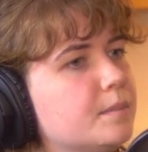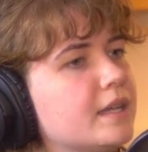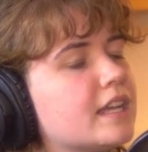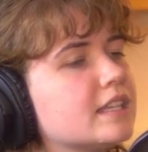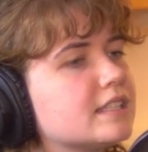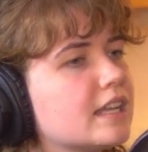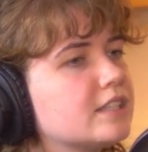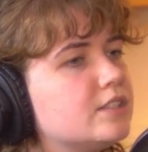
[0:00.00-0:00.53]

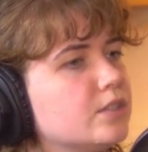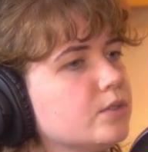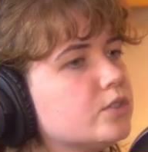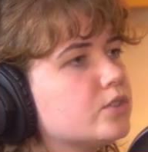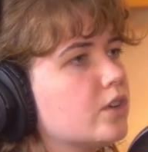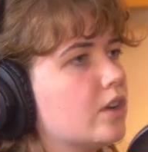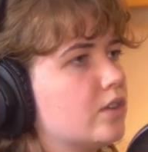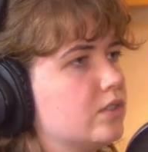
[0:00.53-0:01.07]
I do
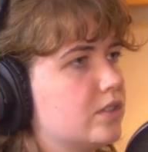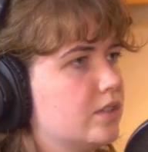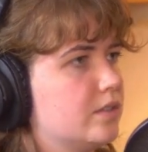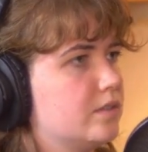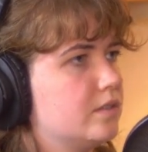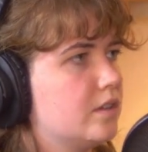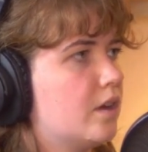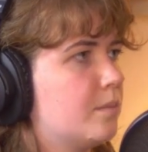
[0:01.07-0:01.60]
struggle to
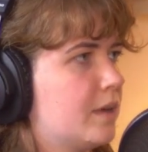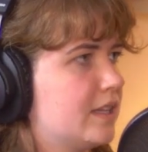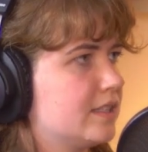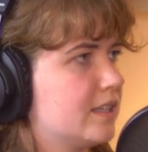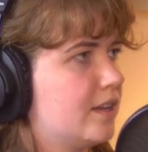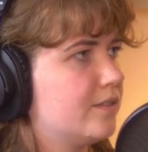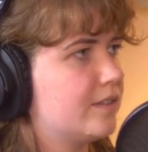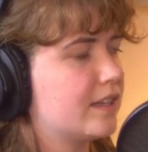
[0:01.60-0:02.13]
know
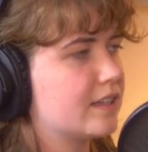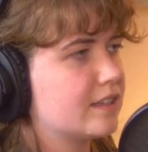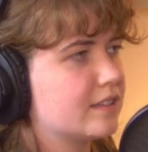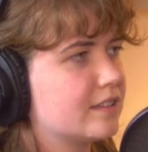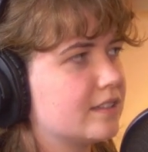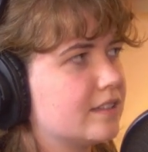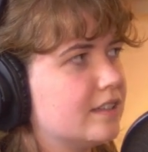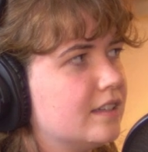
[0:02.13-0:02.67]
myself. Like
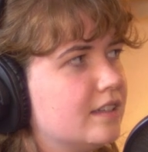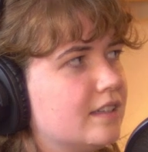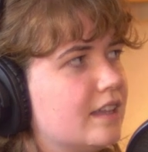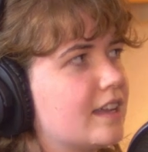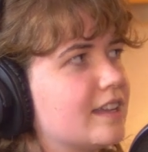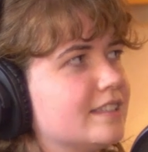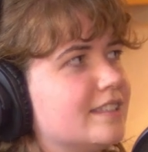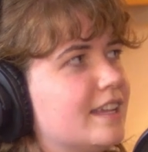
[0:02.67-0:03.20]

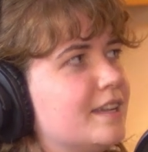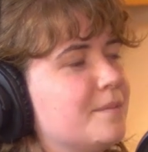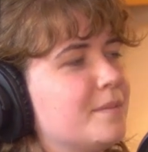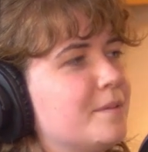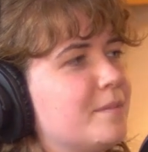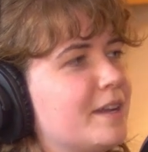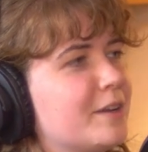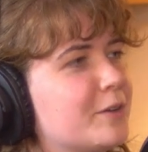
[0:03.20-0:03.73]
I said, I'm
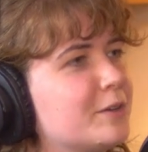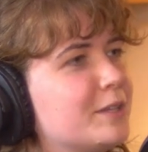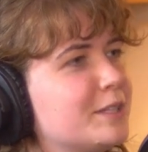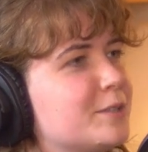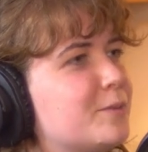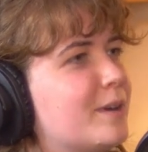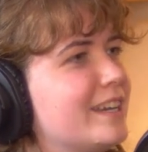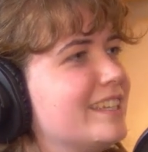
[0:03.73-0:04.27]
in my early
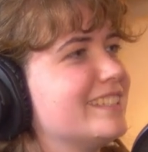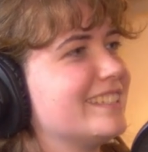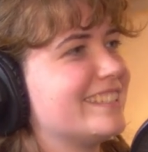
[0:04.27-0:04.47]
20s.